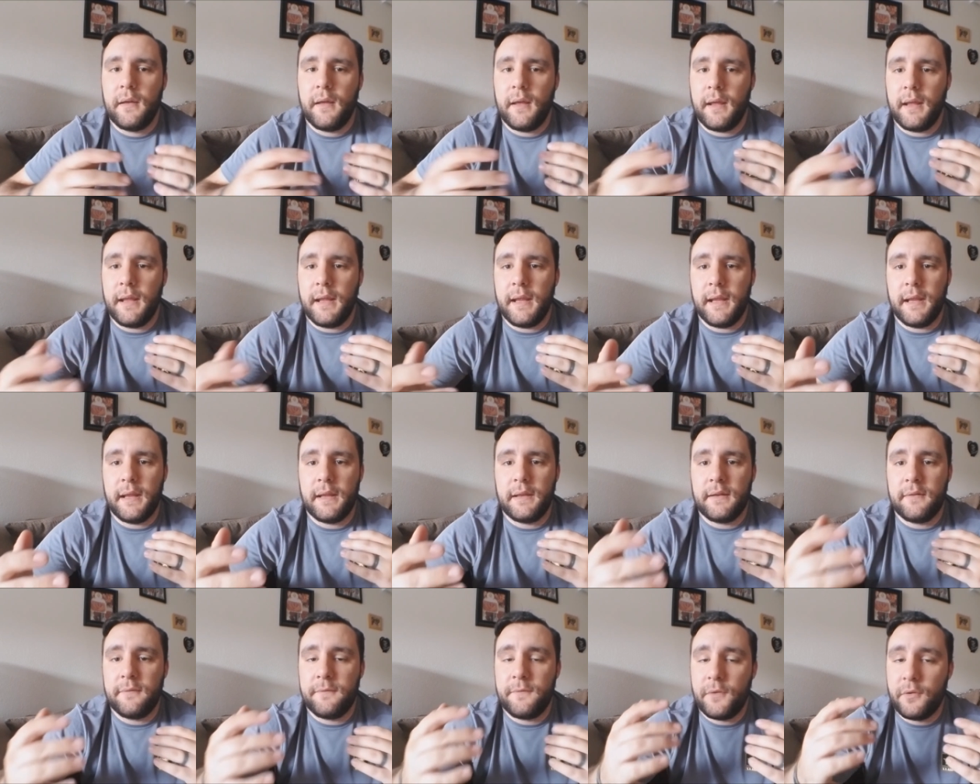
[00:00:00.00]

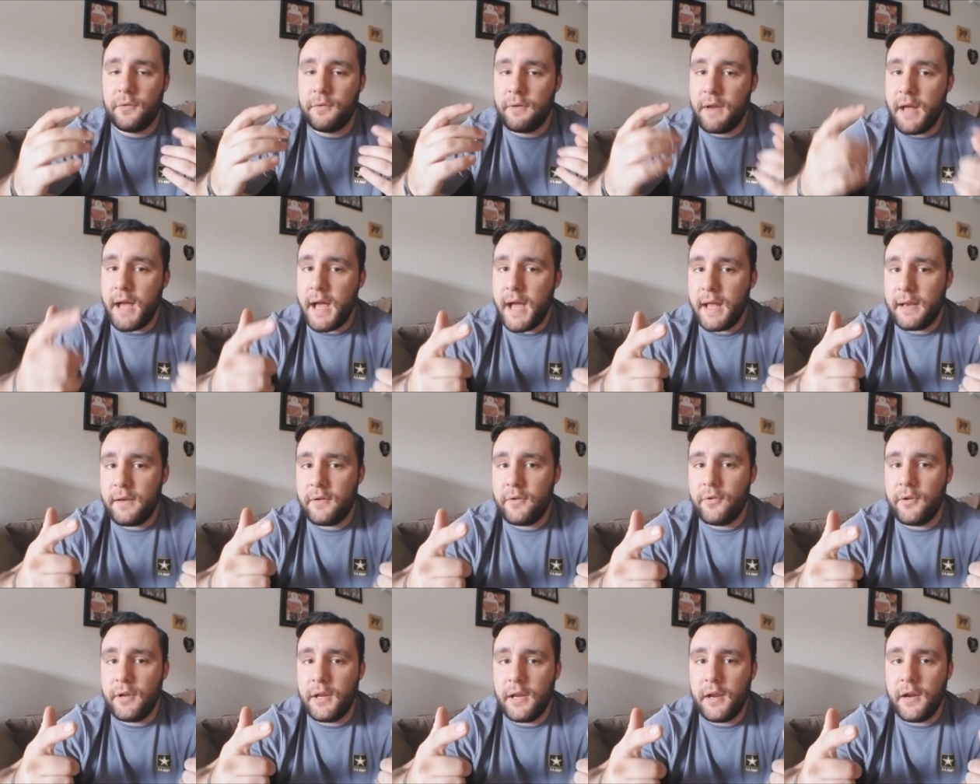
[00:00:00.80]
And if you're not
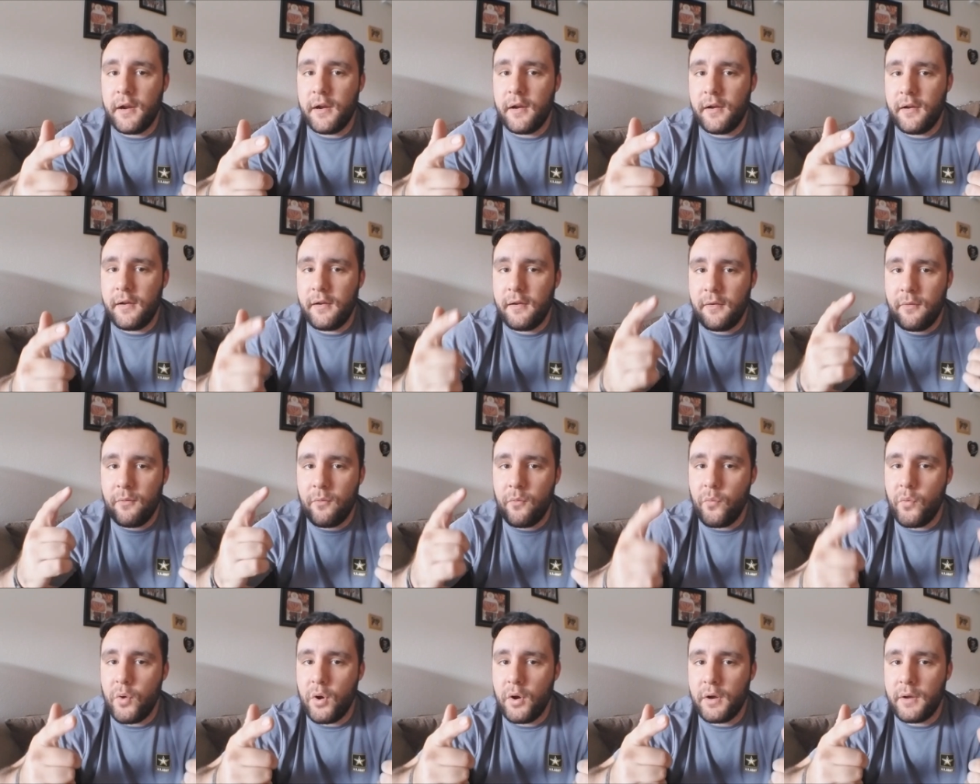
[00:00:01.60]
new here,
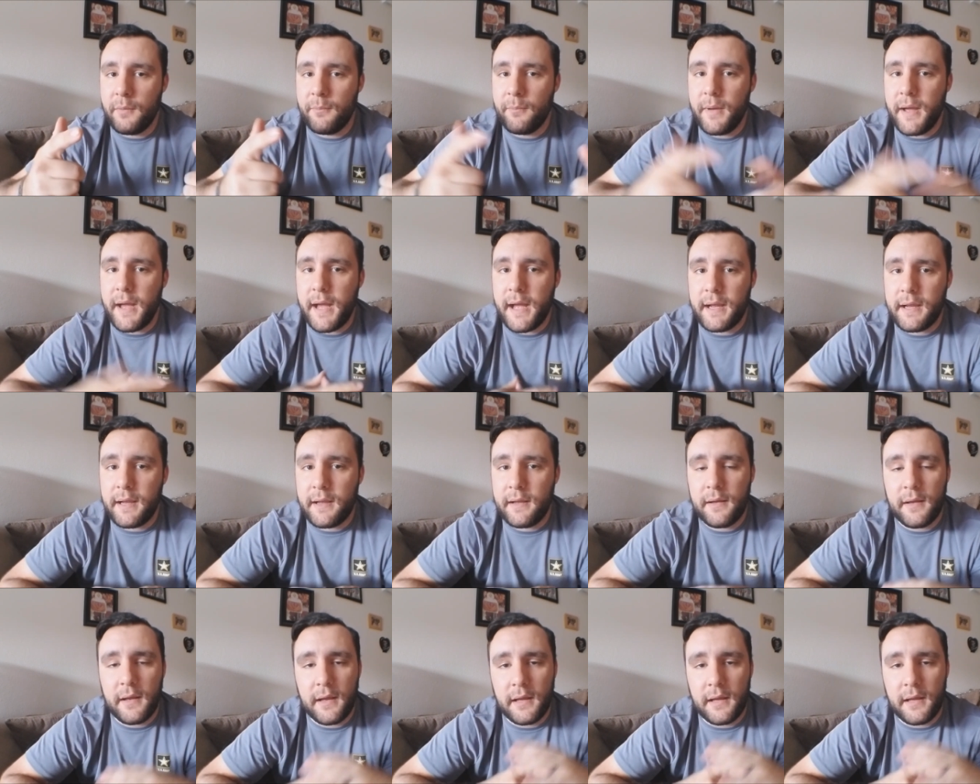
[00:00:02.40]
welcome back.